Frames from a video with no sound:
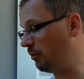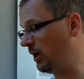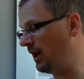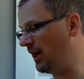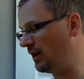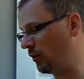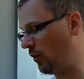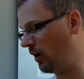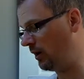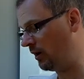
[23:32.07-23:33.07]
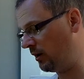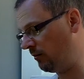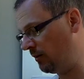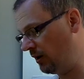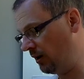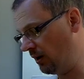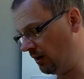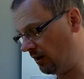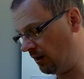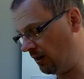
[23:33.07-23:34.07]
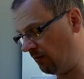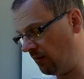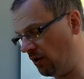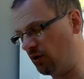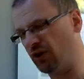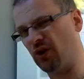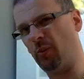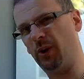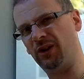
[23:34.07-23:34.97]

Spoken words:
PLA is quite hygroscopic,